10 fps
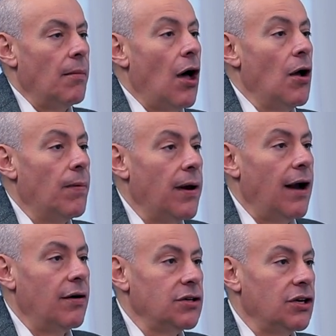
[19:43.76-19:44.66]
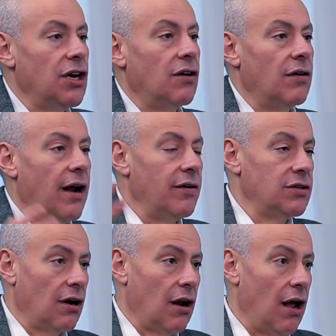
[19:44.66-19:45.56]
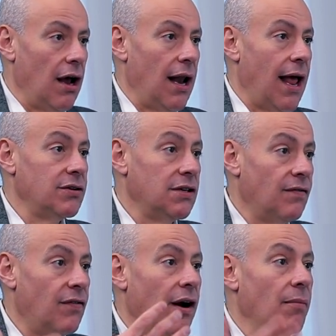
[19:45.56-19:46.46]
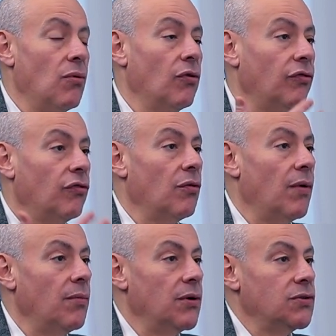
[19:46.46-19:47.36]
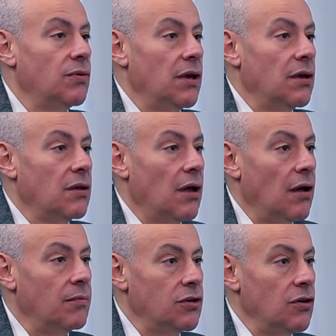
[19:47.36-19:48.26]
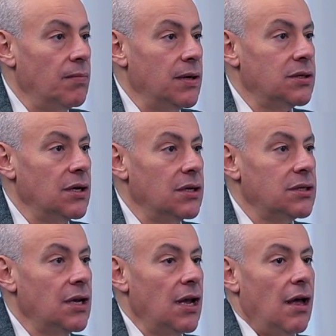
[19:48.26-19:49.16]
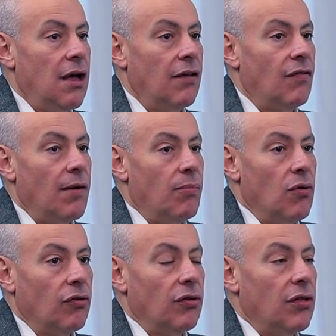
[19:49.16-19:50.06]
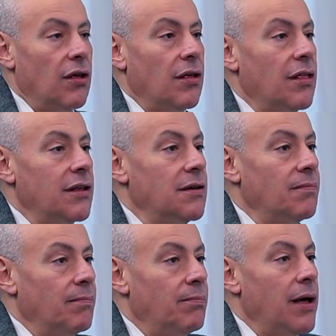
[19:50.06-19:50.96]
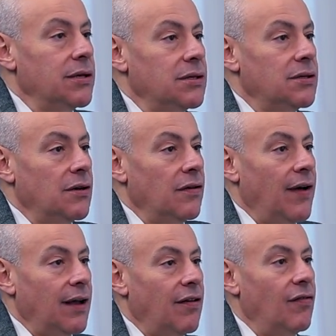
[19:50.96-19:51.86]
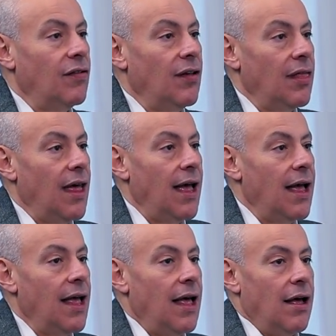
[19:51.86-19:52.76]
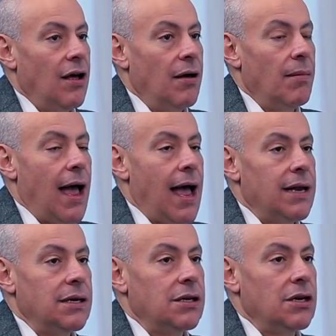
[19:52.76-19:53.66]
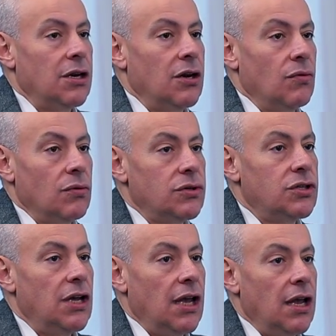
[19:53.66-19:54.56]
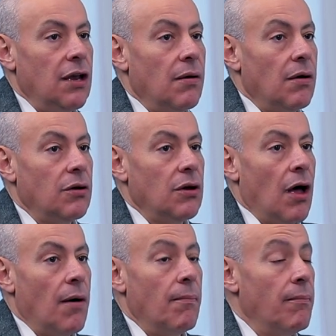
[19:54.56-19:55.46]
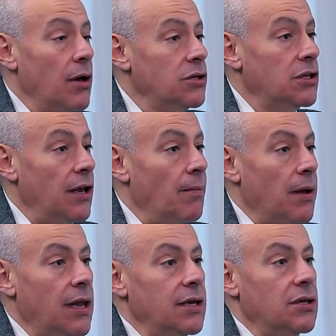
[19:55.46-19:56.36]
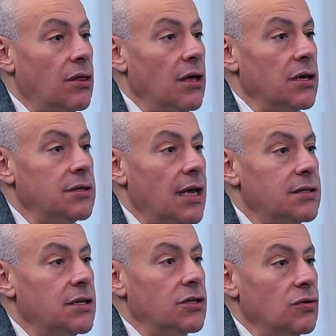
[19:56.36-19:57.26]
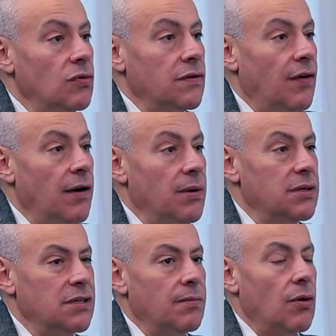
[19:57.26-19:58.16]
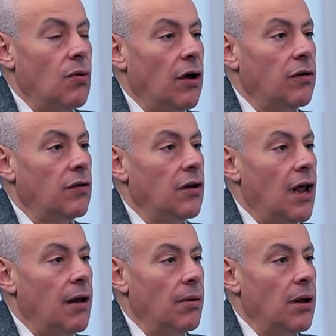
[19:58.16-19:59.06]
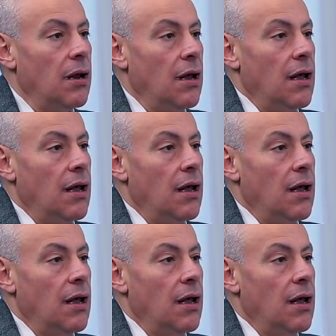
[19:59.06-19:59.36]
open areas, our general areas, our client lounge is very important to the way in which we do business. It's very important that there's a buzz of activity there, and you will see mostly Mondays to Thursdays that it's always very busy. It's a bit quieter today, but